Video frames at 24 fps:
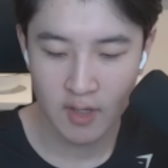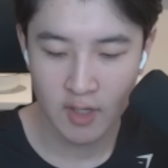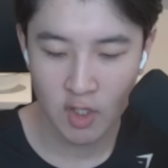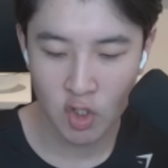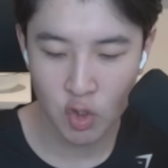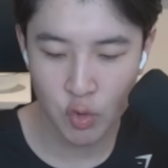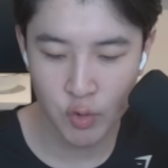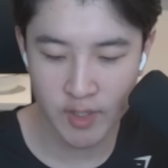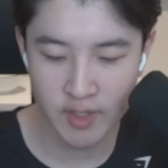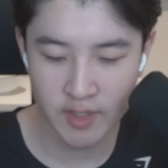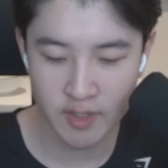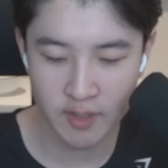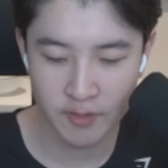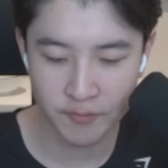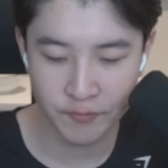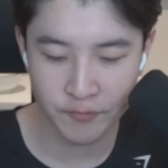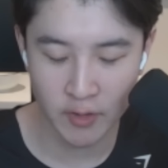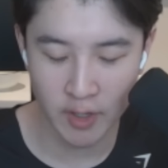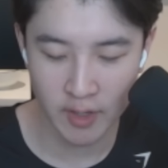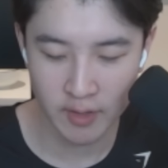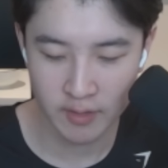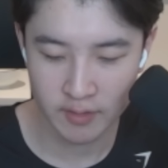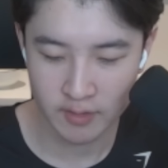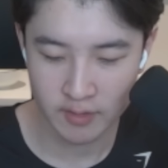Queen in the
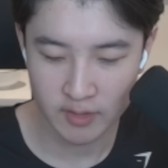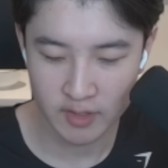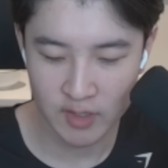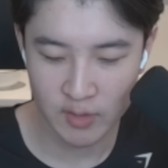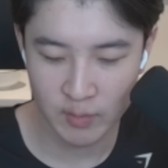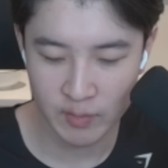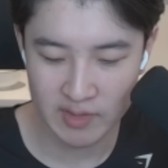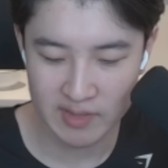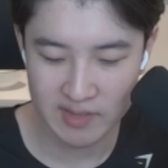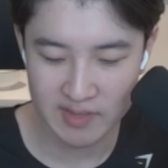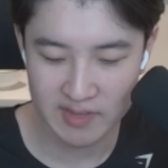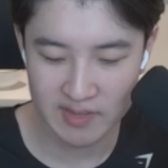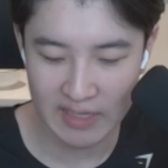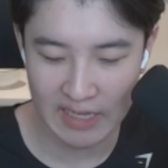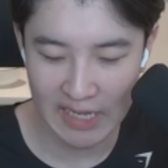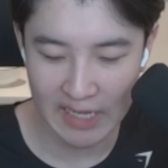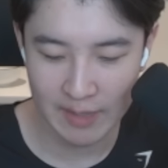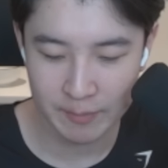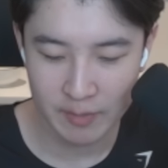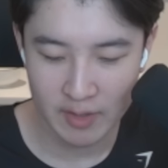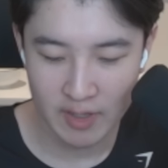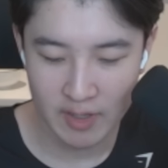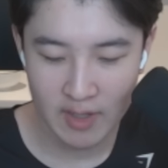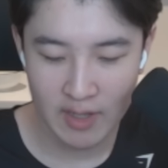front. Can we
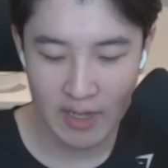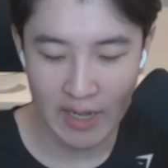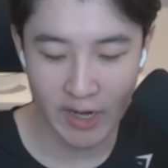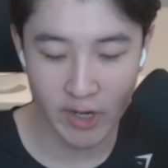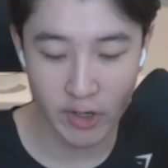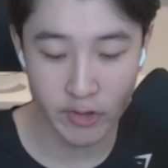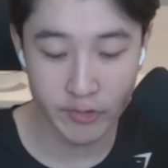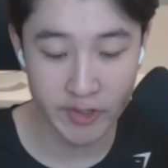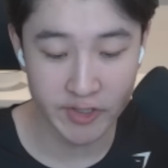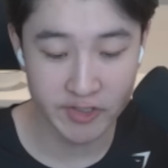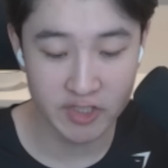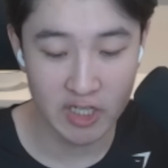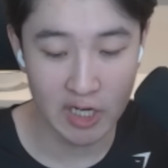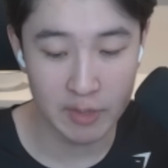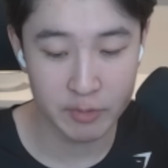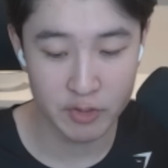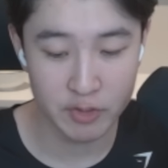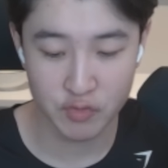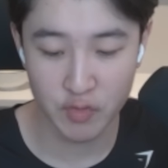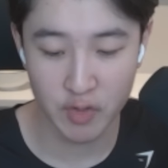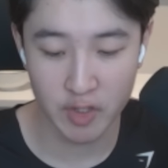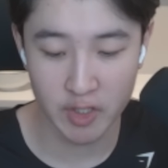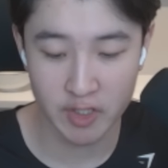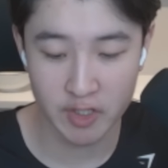snipe? I heard this comp
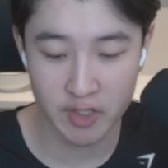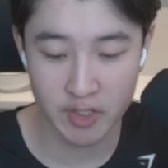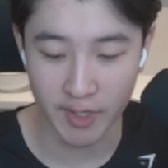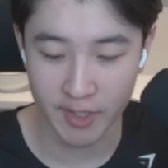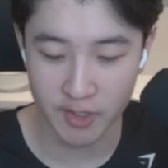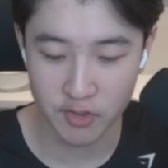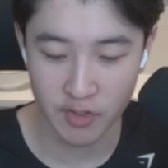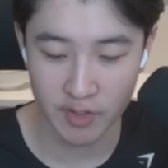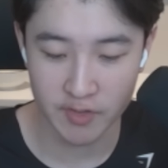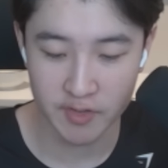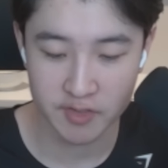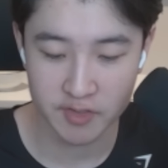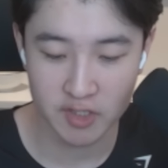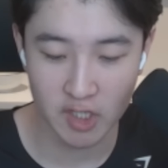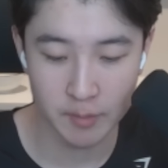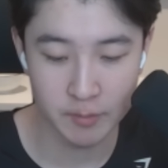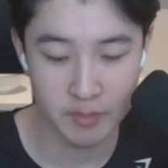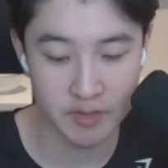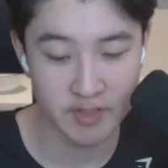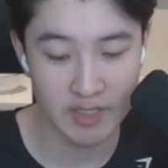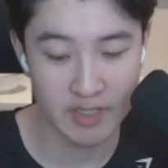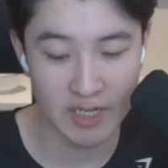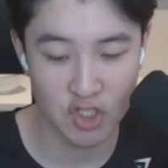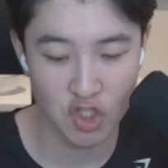is really good. I tried this comp.
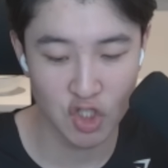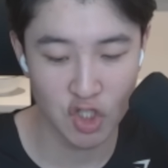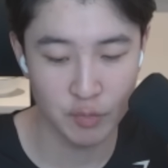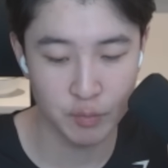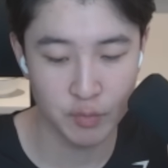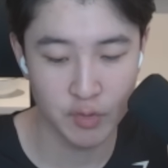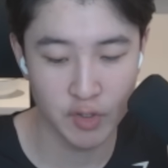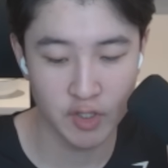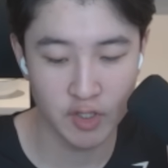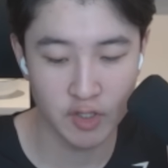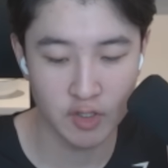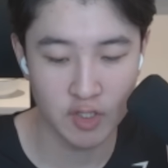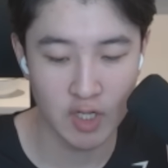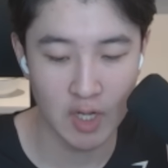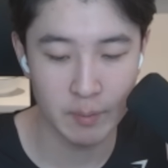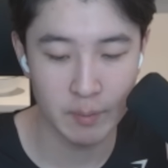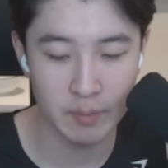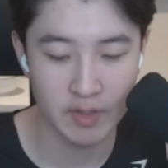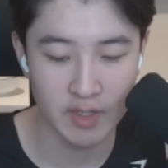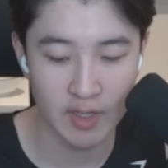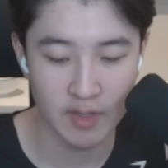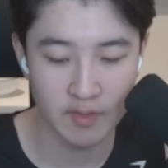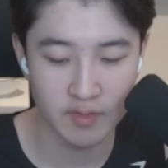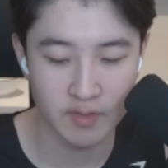This is actually a pretty good comp
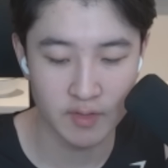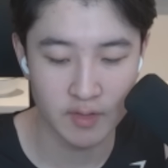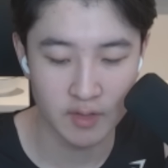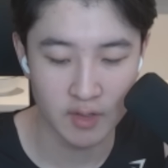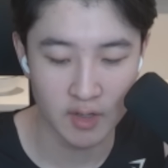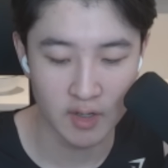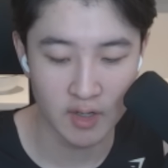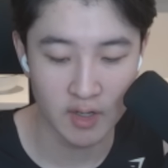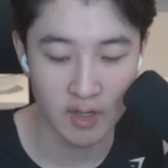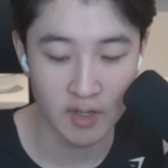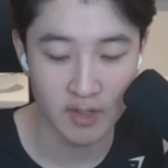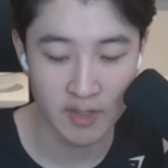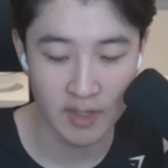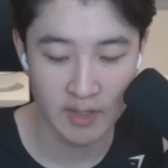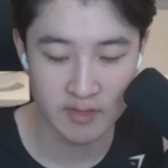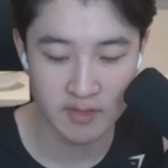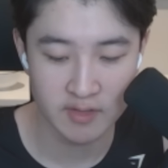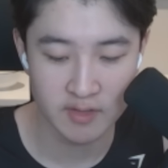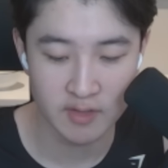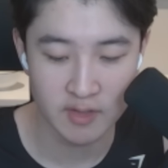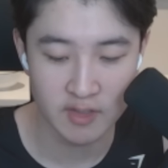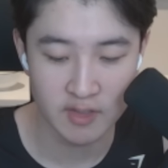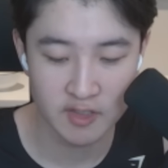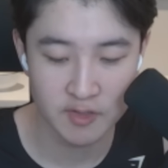
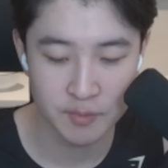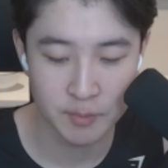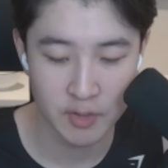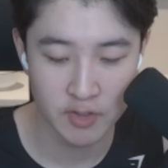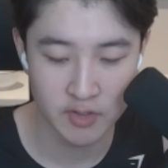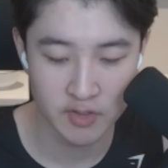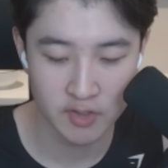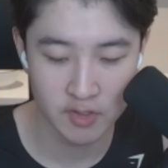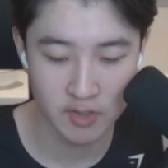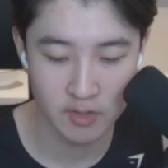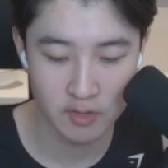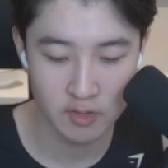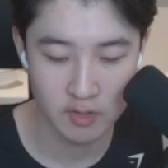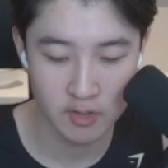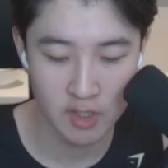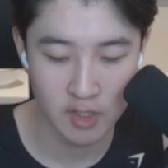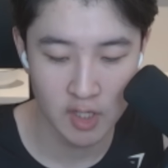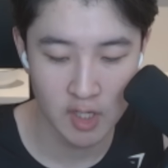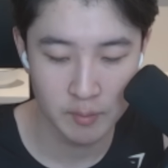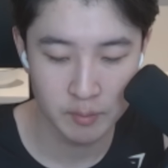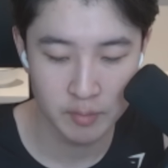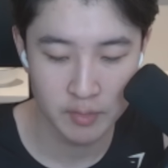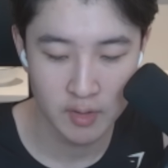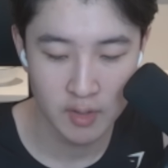against this particular
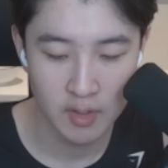comp.